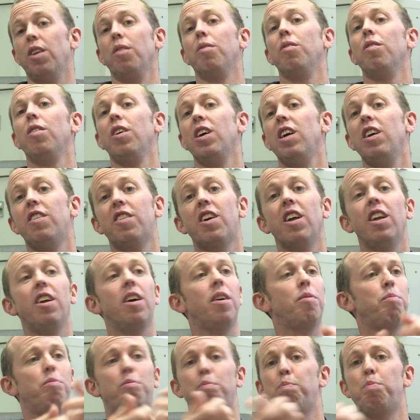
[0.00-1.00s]
you know, is going
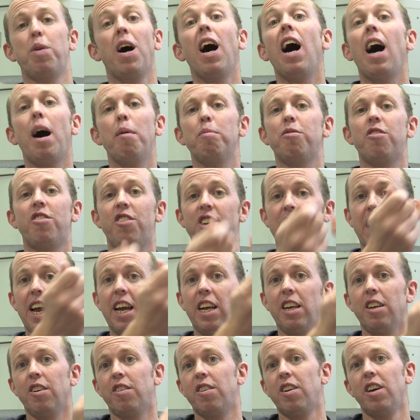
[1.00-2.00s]
to perhaps
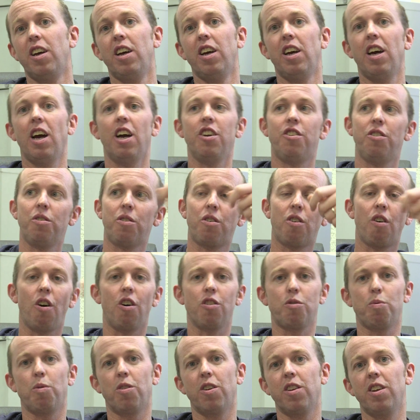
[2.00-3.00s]
change as you
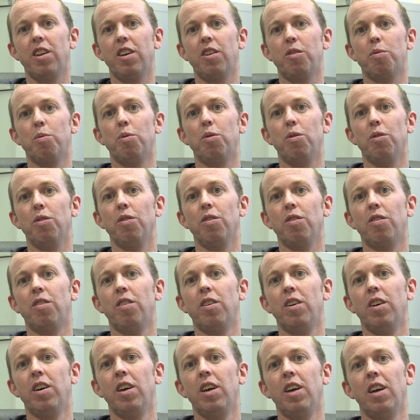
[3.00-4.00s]
cross one of these walls.
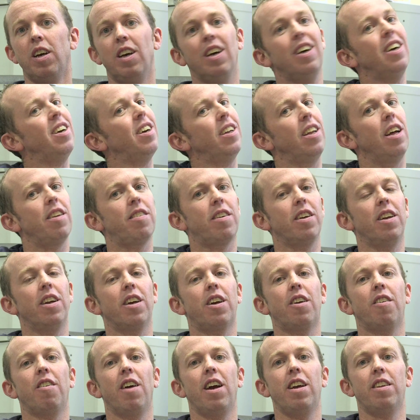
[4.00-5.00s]
And that's going
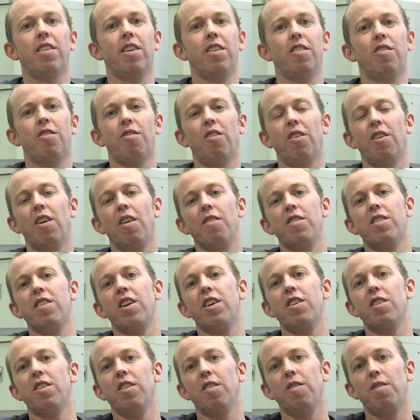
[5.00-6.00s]
to create a strong
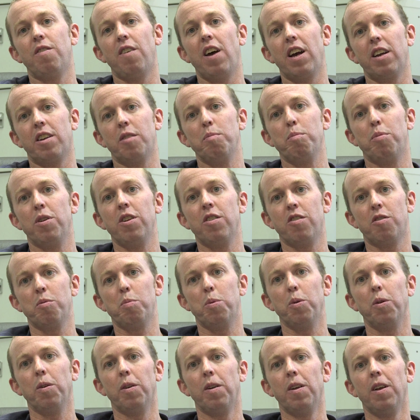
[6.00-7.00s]
gravitational effect in
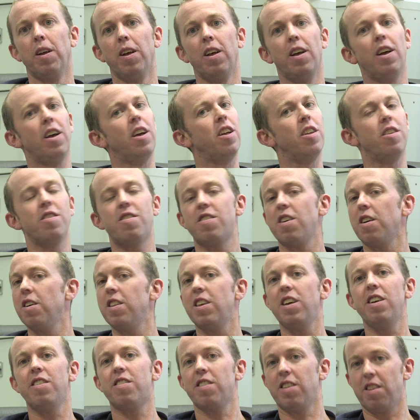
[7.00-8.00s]
principle. And so
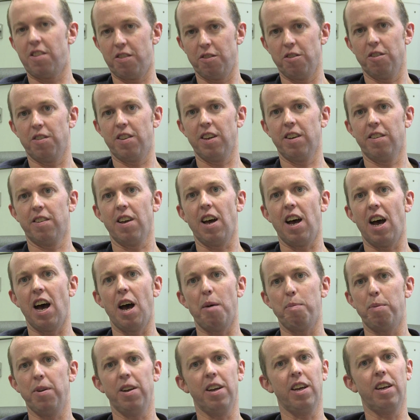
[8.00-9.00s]
these are the sort of things that are
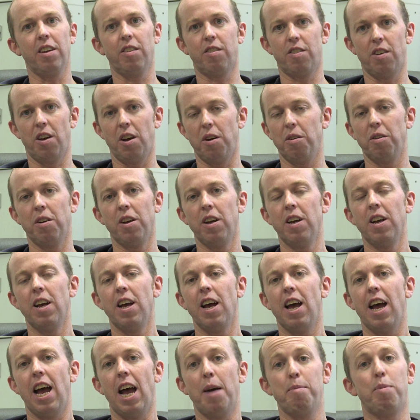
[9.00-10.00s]
happening. So,
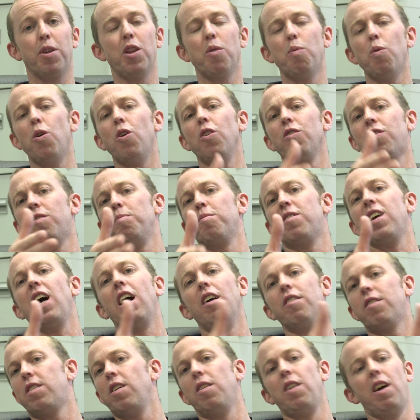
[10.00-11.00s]
but the walls
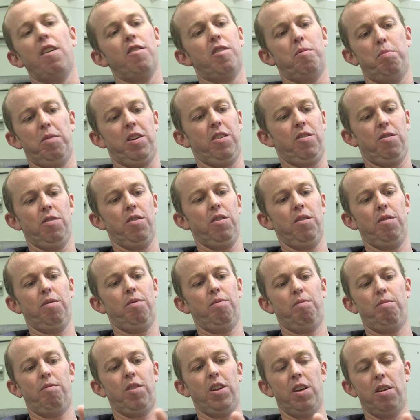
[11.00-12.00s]
themselves don't have to be sort
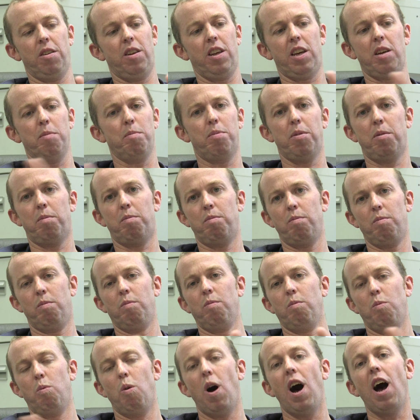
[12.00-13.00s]
of, you know, they can be
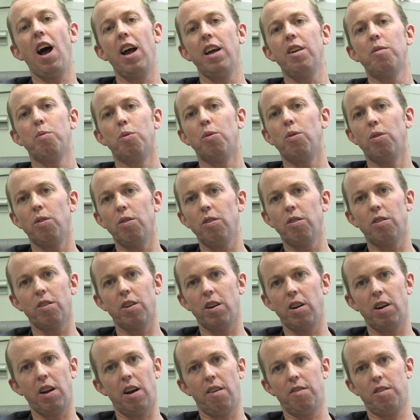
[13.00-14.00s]
wide walls.
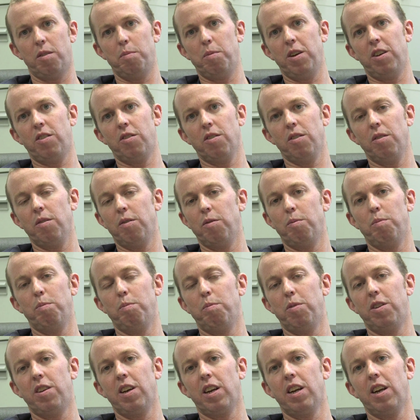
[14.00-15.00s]
They don't have to be sort
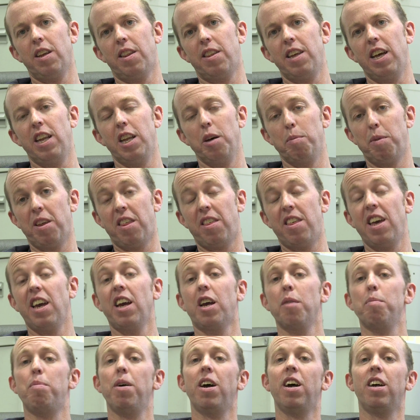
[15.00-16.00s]
of particularly thin. They'll be thin
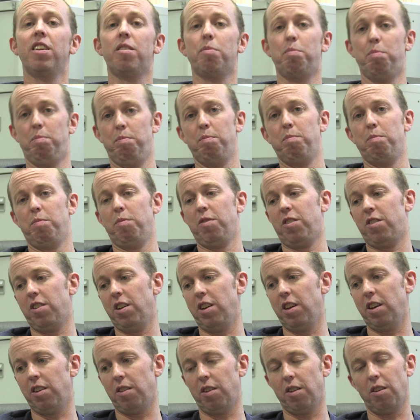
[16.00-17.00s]
compared
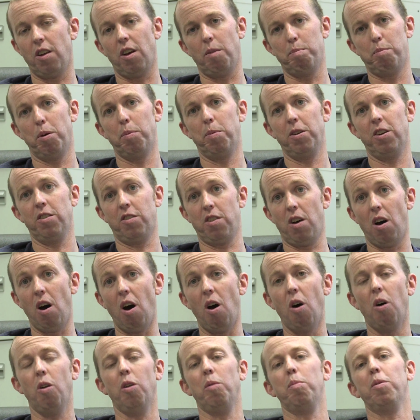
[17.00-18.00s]
to the bubble as a
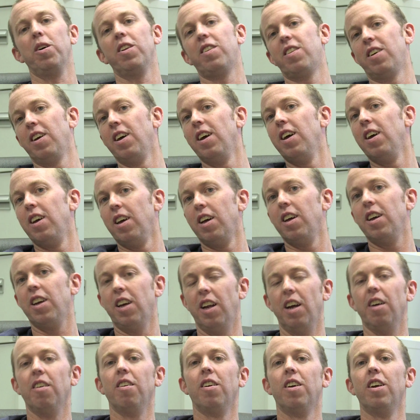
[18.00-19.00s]
whole, but,
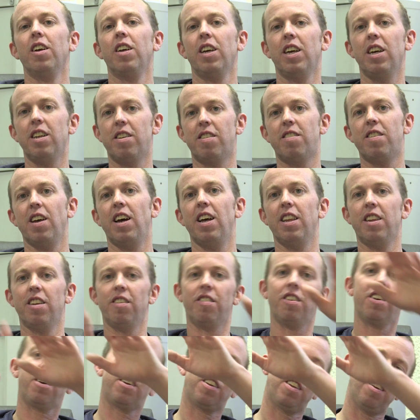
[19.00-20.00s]
you know, it's
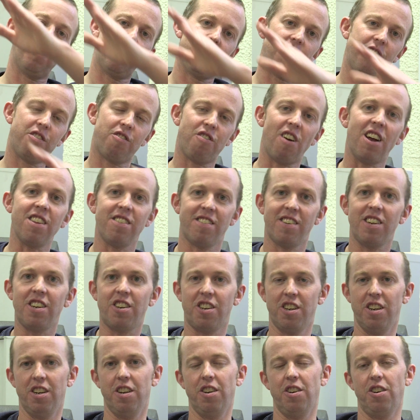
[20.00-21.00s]
there's a
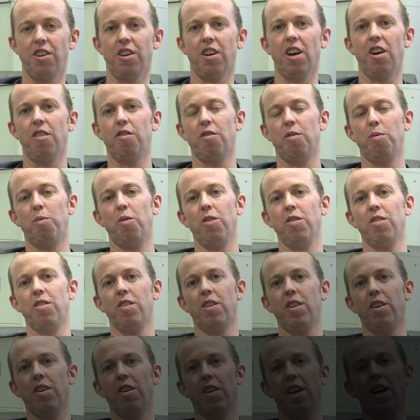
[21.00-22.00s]
transition as you go from one to the